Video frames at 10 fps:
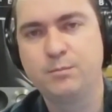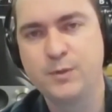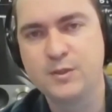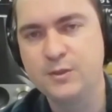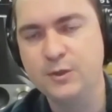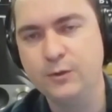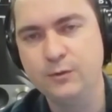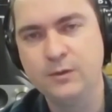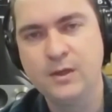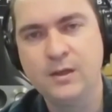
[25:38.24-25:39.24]
pursue
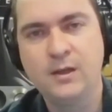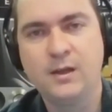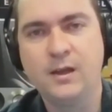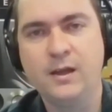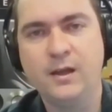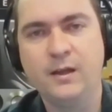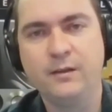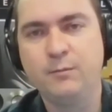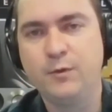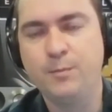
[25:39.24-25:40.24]
the
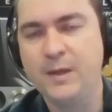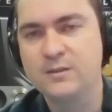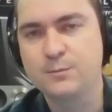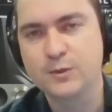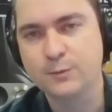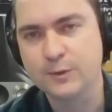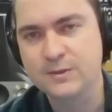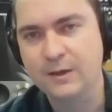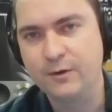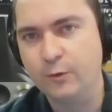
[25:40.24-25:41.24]
best possible
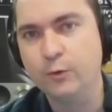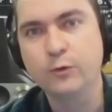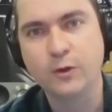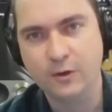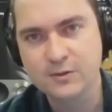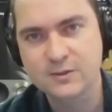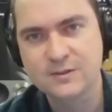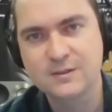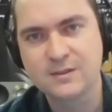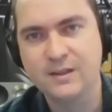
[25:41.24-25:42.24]
sound at all
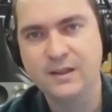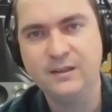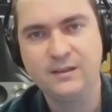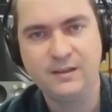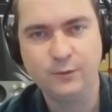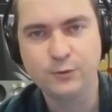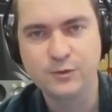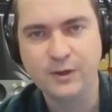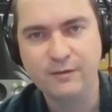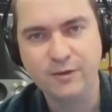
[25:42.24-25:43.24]
costs. They
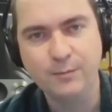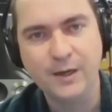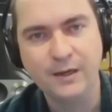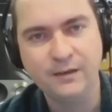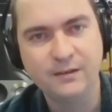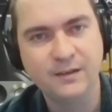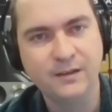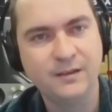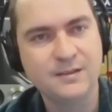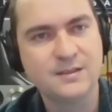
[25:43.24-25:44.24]
also have in mind that
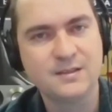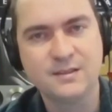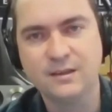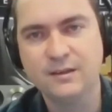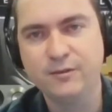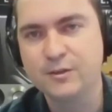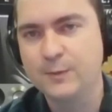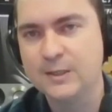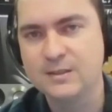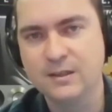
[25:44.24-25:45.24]
this is a living
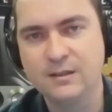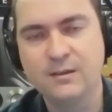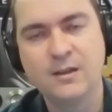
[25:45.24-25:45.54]
space that